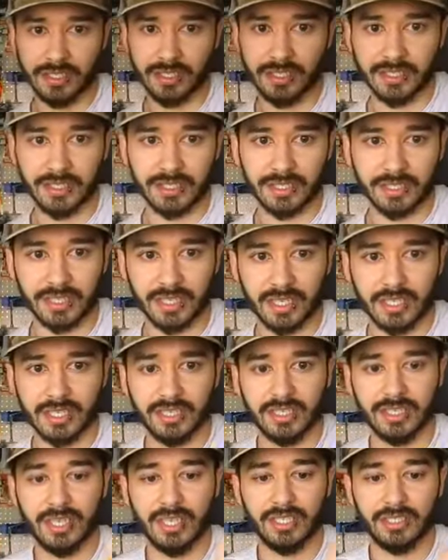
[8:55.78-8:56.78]
and it's got
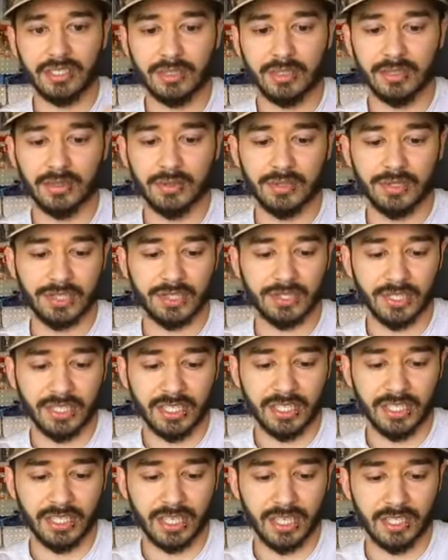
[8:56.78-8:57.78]
a straight
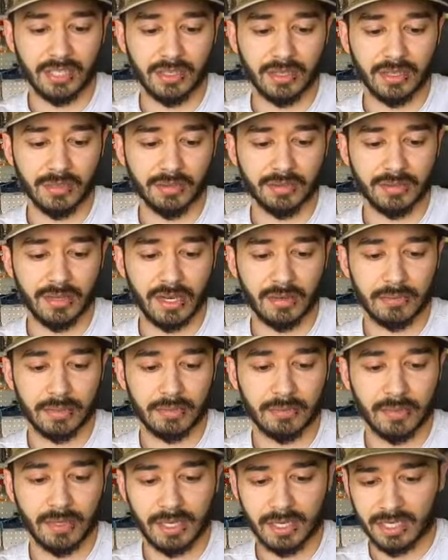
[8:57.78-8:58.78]
yellow rabbit
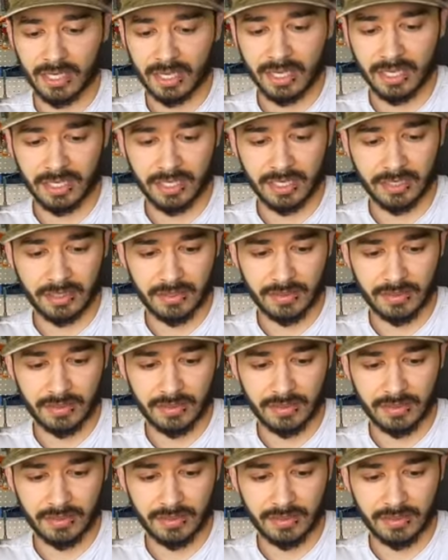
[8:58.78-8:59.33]
body on it.